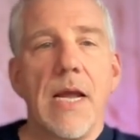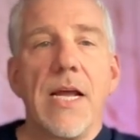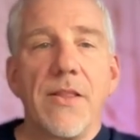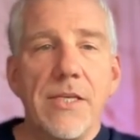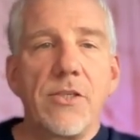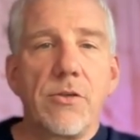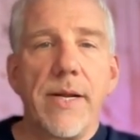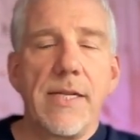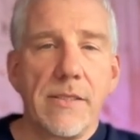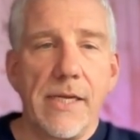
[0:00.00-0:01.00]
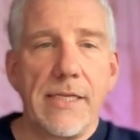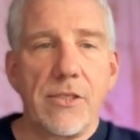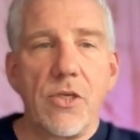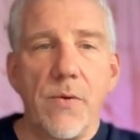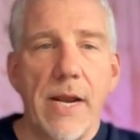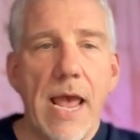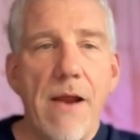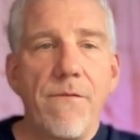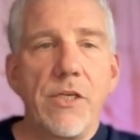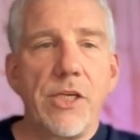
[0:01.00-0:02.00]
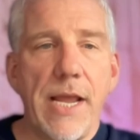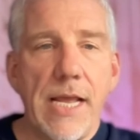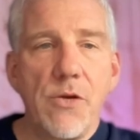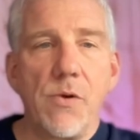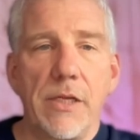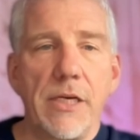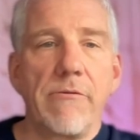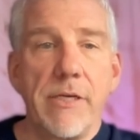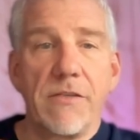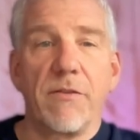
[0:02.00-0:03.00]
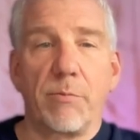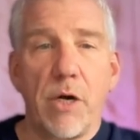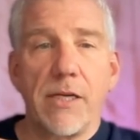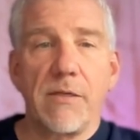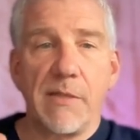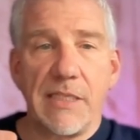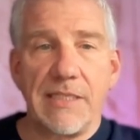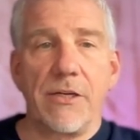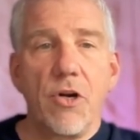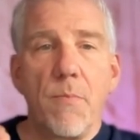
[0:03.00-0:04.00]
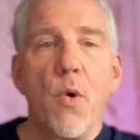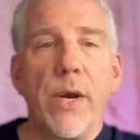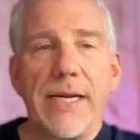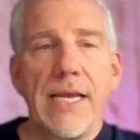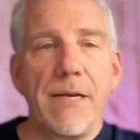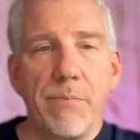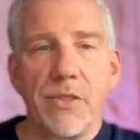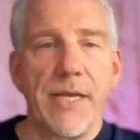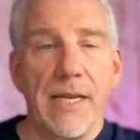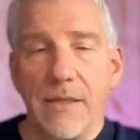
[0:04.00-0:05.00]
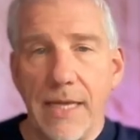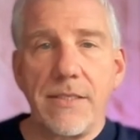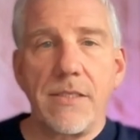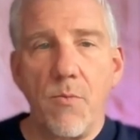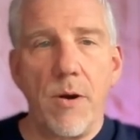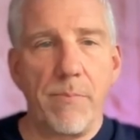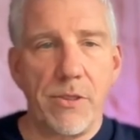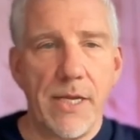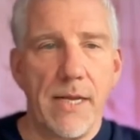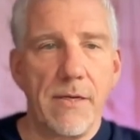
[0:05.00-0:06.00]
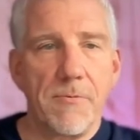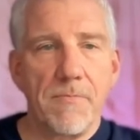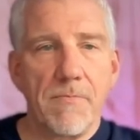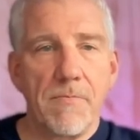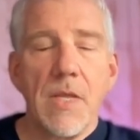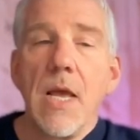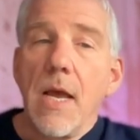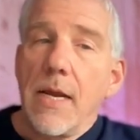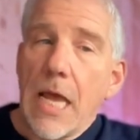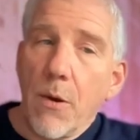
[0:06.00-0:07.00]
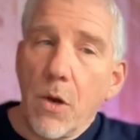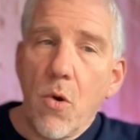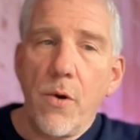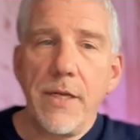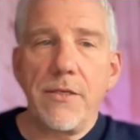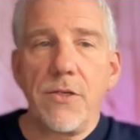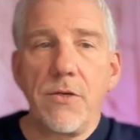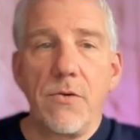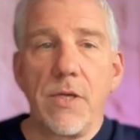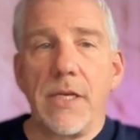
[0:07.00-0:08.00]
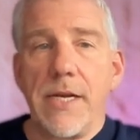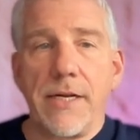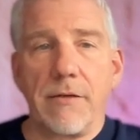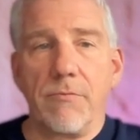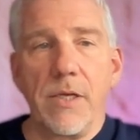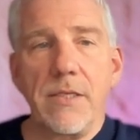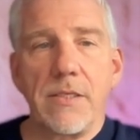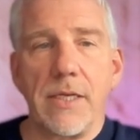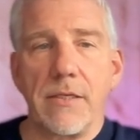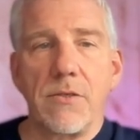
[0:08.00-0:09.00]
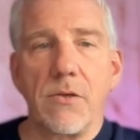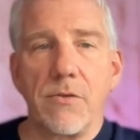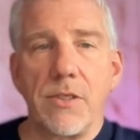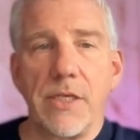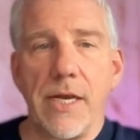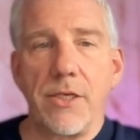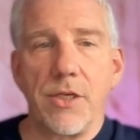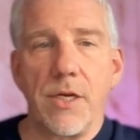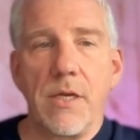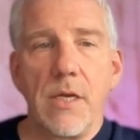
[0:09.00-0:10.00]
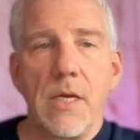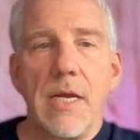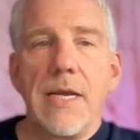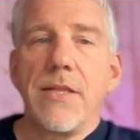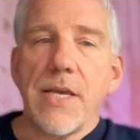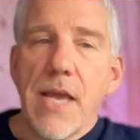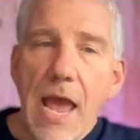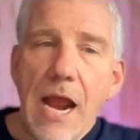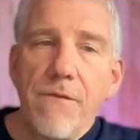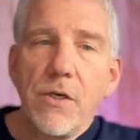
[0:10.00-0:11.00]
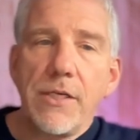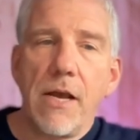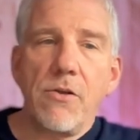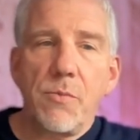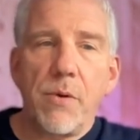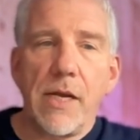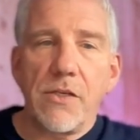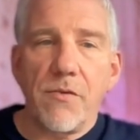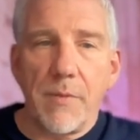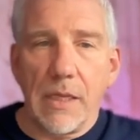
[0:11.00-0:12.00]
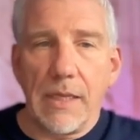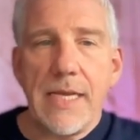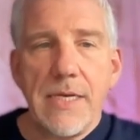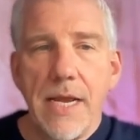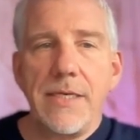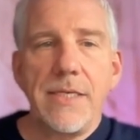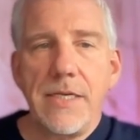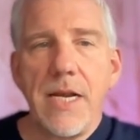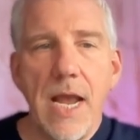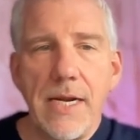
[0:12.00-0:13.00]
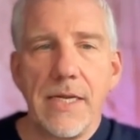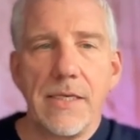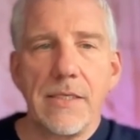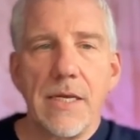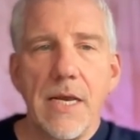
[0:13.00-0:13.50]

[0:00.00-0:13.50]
This translates to an average annual increase of approximately 0.8%, less than 1%. Now, according to the Canadian Real Estate Association, the average house price from the late 1990s